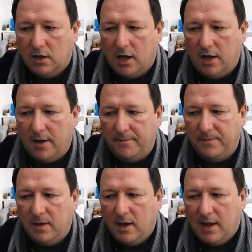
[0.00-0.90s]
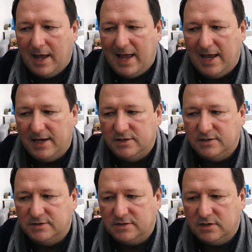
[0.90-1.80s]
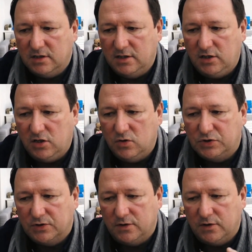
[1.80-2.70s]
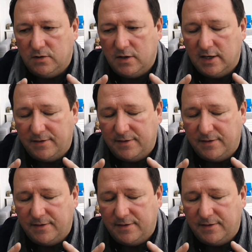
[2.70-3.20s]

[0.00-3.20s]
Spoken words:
And you sort of,